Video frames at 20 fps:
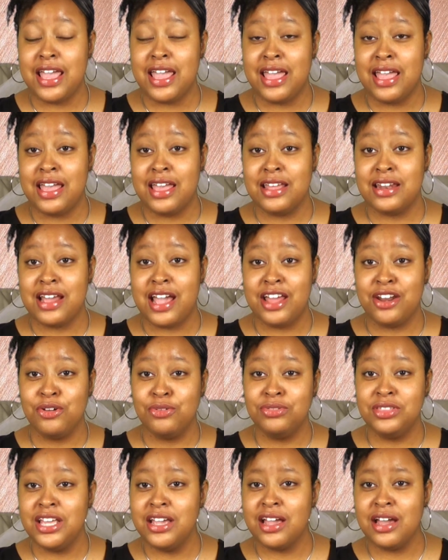and I
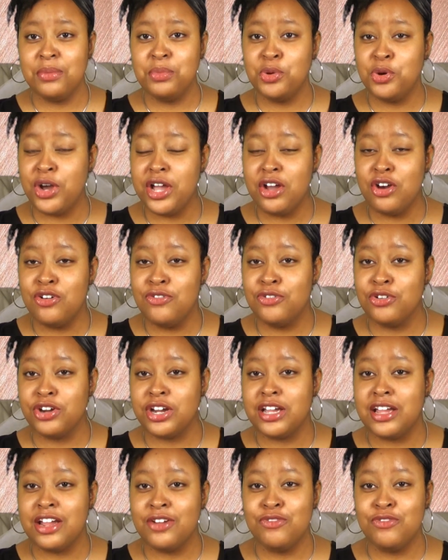don't think I'm quite over it.